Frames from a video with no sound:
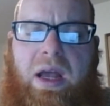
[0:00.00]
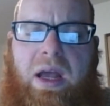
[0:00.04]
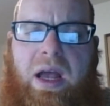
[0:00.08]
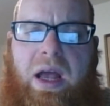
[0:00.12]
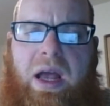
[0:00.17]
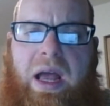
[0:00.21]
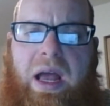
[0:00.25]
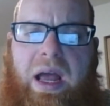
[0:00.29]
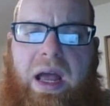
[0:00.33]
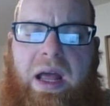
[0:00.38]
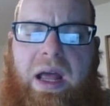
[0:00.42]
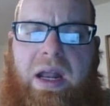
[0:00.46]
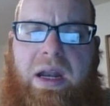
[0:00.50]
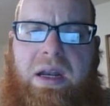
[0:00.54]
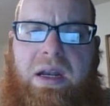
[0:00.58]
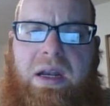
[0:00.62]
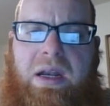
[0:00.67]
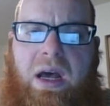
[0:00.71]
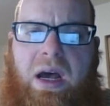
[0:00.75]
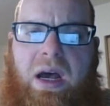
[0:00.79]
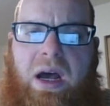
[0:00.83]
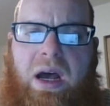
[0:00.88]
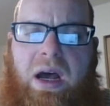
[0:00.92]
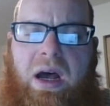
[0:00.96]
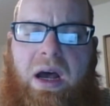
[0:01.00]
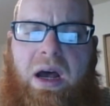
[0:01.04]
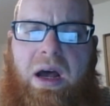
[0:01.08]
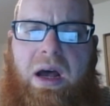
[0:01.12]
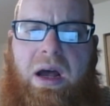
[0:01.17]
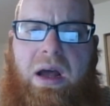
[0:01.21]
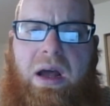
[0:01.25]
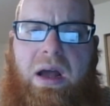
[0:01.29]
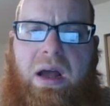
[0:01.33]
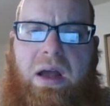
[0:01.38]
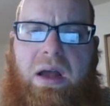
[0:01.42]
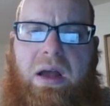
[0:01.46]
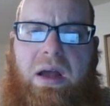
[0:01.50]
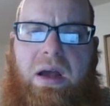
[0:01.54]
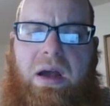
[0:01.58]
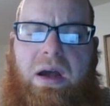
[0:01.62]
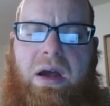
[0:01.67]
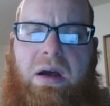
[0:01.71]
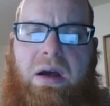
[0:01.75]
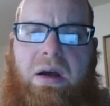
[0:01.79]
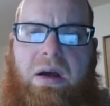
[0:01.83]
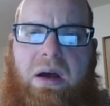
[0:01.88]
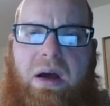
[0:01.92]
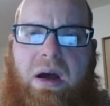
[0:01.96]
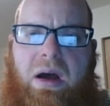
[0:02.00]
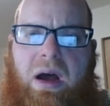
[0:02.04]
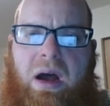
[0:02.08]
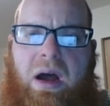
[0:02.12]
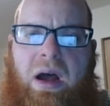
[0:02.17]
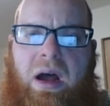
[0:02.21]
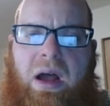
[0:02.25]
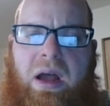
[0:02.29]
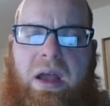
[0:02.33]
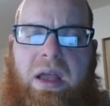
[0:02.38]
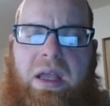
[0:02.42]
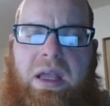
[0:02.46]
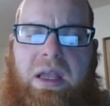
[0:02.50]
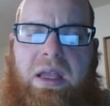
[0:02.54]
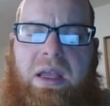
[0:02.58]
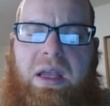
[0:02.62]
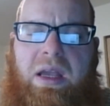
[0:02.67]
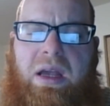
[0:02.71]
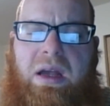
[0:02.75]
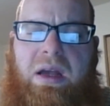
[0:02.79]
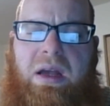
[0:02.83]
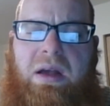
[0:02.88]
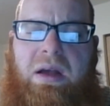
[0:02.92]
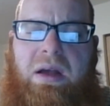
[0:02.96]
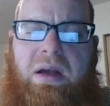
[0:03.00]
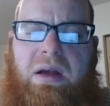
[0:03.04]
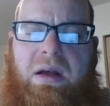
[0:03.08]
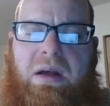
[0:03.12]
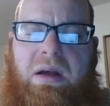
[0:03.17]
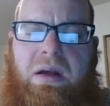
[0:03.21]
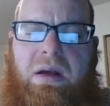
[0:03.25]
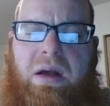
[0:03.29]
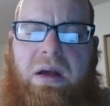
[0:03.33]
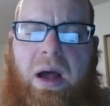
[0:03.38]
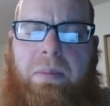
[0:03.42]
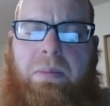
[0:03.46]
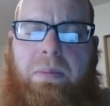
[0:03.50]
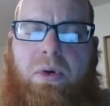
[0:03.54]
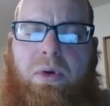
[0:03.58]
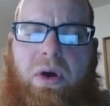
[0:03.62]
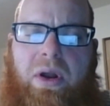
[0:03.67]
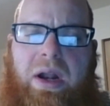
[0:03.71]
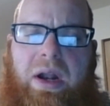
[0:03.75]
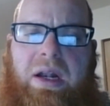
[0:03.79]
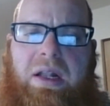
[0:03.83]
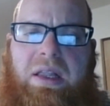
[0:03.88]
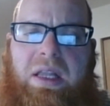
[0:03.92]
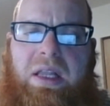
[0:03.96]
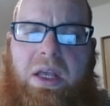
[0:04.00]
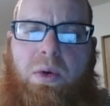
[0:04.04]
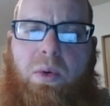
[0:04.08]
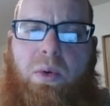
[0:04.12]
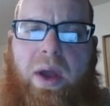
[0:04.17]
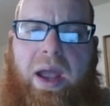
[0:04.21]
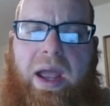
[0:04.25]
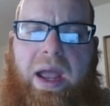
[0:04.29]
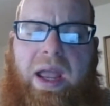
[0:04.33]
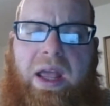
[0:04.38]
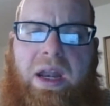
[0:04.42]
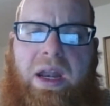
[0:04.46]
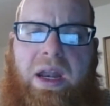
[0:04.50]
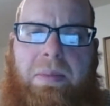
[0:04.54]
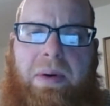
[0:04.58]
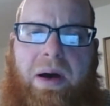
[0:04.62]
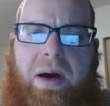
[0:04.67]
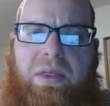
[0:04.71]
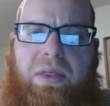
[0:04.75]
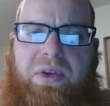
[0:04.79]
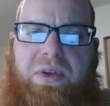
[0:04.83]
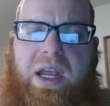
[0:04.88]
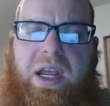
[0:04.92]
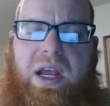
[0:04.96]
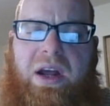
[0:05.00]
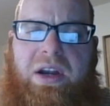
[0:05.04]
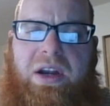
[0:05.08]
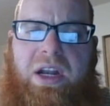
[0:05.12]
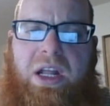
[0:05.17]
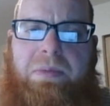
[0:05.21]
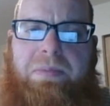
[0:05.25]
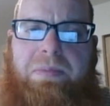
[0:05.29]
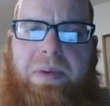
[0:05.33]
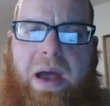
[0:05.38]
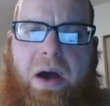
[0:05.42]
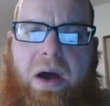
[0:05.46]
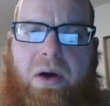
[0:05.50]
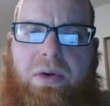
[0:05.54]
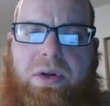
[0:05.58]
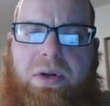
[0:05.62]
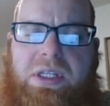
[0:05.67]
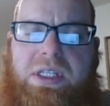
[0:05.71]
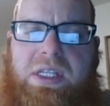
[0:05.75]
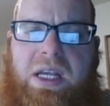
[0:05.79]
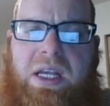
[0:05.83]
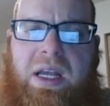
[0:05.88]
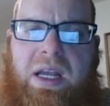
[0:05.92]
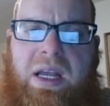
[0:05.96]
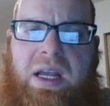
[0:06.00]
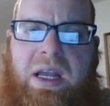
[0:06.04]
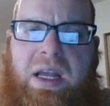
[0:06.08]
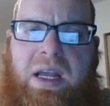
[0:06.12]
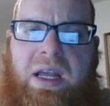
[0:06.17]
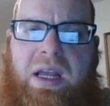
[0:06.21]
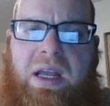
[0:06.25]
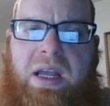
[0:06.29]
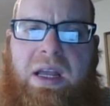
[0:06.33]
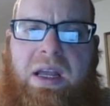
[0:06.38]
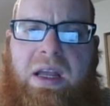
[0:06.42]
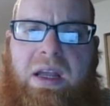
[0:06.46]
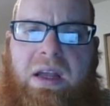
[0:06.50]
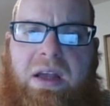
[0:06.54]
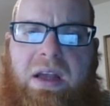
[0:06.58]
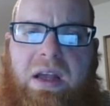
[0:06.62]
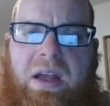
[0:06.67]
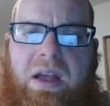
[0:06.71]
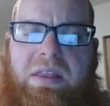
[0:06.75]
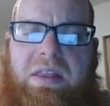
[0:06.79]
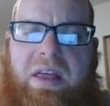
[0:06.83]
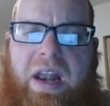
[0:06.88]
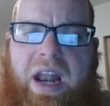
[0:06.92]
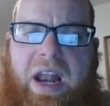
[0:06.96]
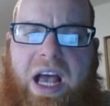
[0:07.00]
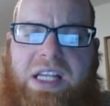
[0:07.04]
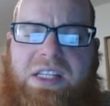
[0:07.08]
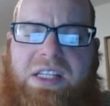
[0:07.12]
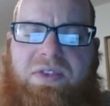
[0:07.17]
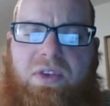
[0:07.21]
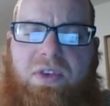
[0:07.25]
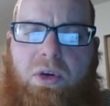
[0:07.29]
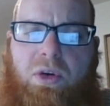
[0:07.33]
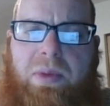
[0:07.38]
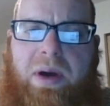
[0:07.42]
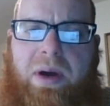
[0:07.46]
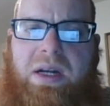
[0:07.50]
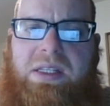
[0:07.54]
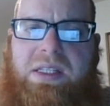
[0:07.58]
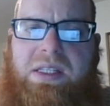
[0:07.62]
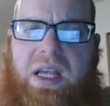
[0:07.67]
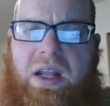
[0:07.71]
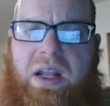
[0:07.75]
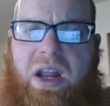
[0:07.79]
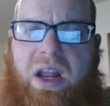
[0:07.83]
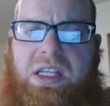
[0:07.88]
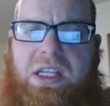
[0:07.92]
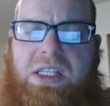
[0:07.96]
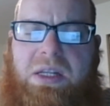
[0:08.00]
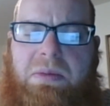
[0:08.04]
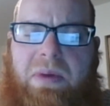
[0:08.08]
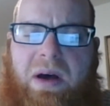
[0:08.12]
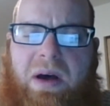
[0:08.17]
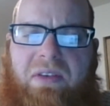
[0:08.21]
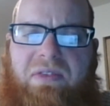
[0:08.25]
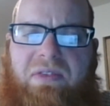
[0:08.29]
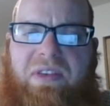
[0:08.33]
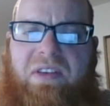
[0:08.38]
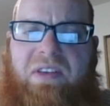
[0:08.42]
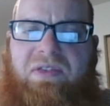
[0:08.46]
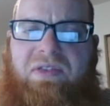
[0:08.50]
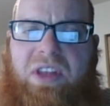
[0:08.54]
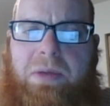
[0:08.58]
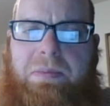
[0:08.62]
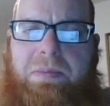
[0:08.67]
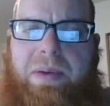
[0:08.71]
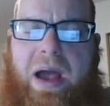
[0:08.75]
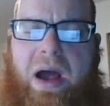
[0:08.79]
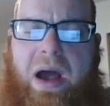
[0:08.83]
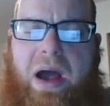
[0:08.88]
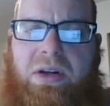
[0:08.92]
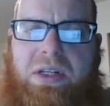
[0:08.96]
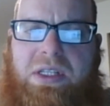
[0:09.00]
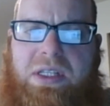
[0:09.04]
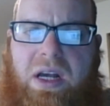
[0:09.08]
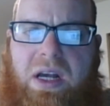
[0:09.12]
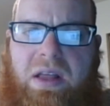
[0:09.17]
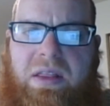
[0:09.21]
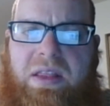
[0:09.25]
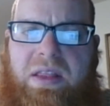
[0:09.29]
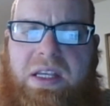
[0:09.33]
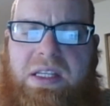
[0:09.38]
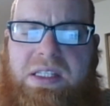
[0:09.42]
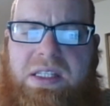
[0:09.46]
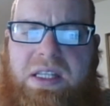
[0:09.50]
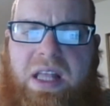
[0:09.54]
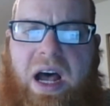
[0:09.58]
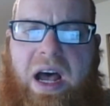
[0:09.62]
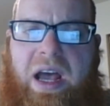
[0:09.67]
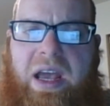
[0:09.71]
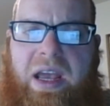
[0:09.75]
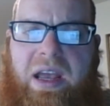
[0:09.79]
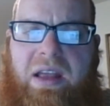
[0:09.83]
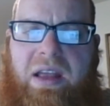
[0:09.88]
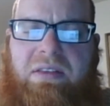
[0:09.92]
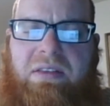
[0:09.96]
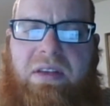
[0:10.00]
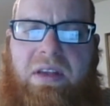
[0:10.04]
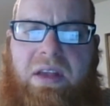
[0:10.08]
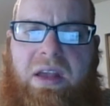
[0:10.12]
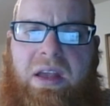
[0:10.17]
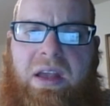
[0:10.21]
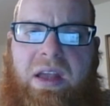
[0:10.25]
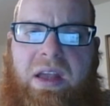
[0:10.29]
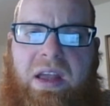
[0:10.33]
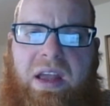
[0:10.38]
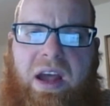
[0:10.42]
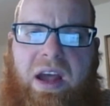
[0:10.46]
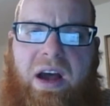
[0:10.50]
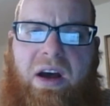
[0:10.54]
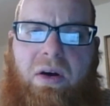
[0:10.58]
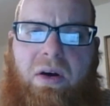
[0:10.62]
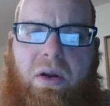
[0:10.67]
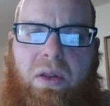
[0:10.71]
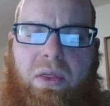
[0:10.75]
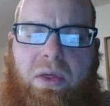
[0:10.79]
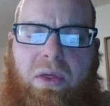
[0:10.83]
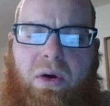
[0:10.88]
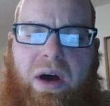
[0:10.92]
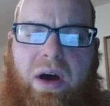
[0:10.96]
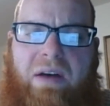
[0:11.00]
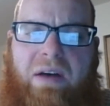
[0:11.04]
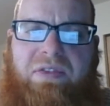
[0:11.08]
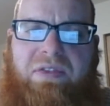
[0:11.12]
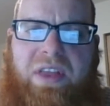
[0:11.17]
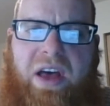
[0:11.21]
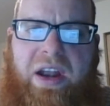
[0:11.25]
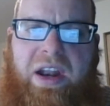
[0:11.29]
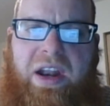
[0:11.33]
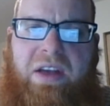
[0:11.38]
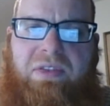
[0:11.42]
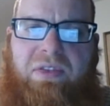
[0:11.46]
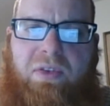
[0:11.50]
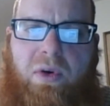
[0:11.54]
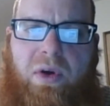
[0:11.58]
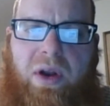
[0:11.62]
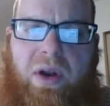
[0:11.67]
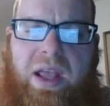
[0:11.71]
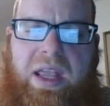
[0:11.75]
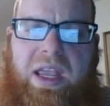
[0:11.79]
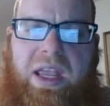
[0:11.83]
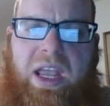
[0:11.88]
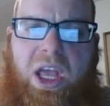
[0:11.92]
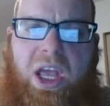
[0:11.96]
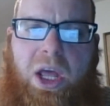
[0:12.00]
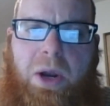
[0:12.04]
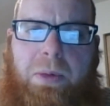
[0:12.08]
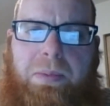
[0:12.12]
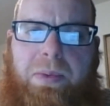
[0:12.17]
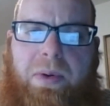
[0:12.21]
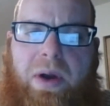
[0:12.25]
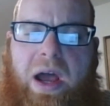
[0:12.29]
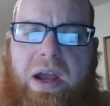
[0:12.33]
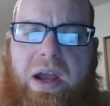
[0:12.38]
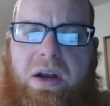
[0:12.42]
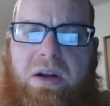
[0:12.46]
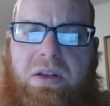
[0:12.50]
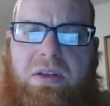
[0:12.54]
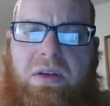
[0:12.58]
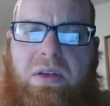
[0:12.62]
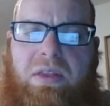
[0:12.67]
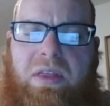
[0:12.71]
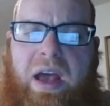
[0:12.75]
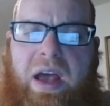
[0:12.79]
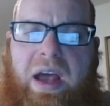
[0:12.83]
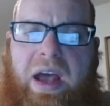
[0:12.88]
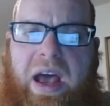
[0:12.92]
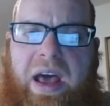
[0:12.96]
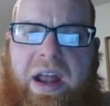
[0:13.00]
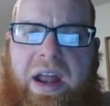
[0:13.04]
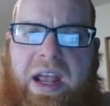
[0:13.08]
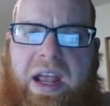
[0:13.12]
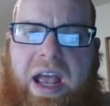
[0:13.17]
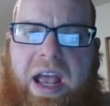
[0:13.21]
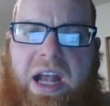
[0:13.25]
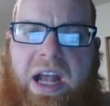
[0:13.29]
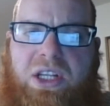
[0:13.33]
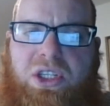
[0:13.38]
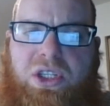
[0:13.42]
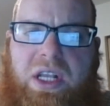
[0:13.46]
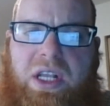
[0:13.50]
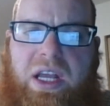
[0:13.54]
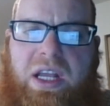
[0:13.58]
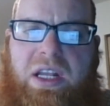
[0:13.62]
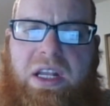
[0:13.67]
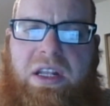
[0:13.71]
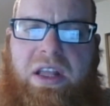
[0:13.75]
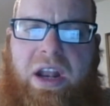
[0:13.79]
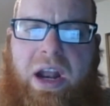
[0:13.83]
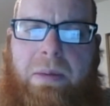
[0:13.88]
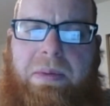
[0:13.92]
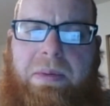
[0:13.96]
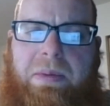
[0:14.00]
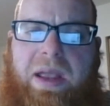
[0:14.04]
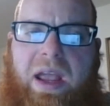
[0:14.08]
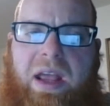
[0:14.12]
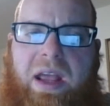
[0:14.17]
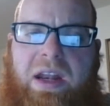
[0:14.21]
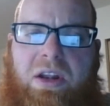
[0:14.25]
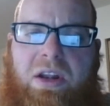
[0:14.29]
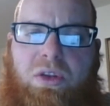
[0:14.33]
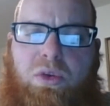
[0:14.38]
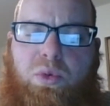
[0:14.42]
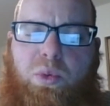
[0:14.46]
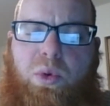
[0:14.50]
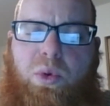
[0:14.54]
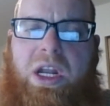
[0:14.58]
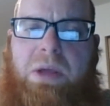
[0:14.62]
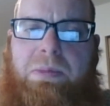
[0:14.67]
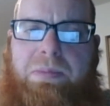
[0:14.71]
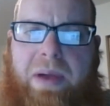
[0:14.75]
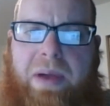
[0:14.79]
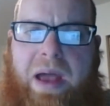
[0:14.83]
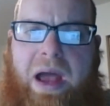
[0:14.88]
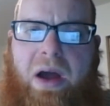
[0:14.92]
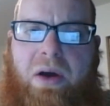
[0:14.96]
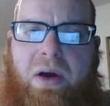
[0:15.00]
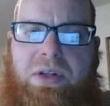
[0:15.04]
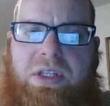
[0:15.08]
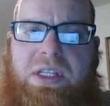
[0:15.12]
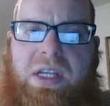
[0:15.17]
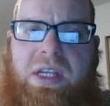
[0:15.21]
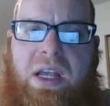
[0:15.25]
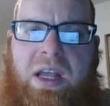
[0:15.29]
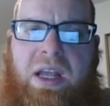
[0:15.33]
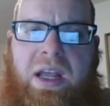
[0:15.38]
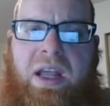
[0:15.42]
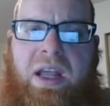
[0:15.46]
and uh, I uh, I'm currently weighing about 300 pounds. In the last few months, I lost about 50 pounds on this diet. Although I've done it for a year prior to that, and I actually ended up gaining 20 pounds.